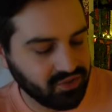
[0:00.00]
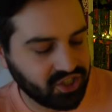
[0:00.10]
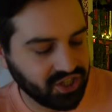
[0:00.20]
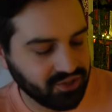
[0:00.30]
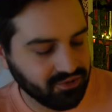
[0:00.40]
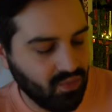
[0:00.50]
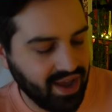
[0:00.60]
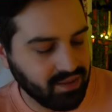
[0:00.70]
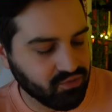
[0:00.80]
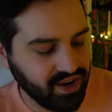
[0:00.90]
two
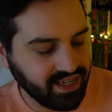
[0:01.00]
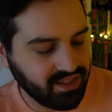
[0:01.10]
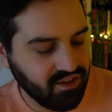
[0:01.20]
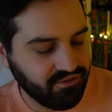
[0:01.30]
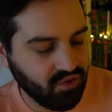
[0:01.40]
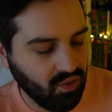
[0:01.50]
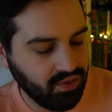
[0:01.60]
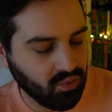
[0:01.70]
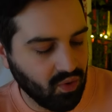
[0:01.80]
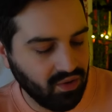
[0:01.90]
where he breaks the
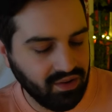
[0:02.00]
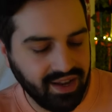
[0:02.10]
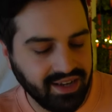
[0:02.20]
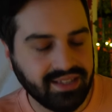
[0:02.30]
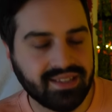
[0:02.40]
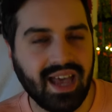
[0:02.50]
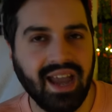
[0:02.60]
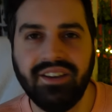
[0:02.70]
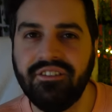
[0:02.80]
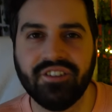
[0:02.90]
fourth wall and it's
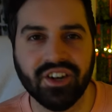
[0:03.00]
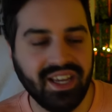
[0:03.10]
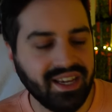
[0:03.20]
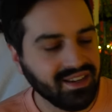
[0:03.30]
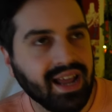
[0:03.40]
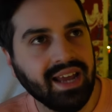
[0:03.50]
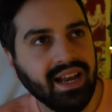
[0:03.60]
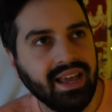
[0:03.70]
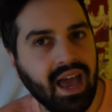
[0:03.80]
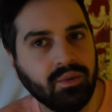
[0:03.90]
kind of funny. And I kind of
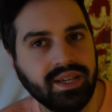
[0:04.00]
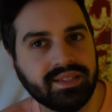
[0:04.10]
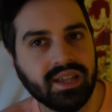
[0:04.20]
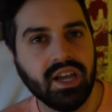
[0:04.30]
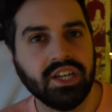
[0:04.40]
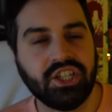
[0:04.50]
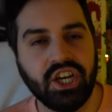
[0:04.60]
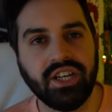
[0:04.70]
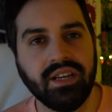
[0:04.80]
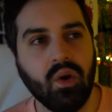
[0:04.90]
like how he's
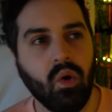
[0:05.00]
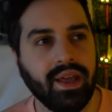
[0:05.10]
turning the whole